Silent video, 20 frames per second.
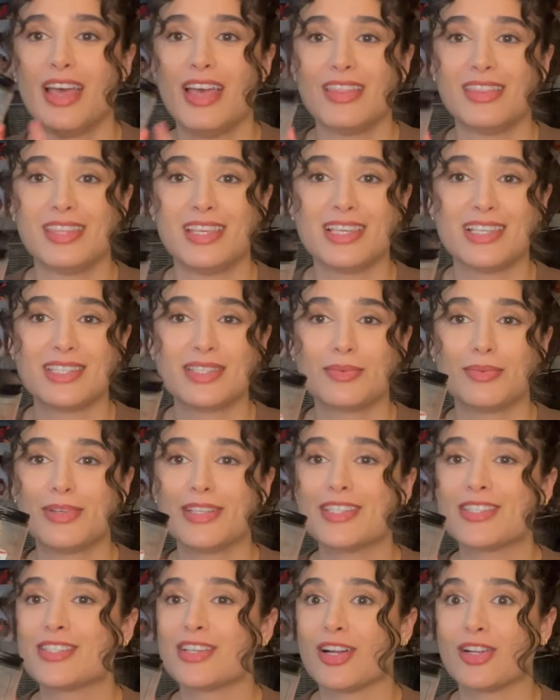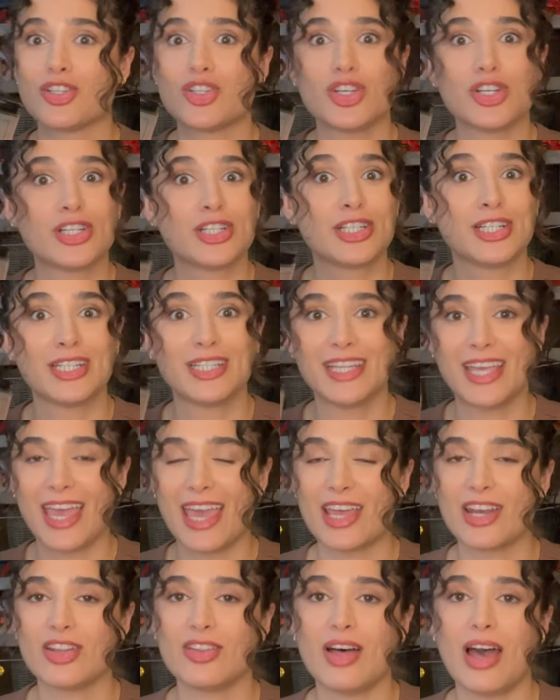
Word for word: This was such a good candle.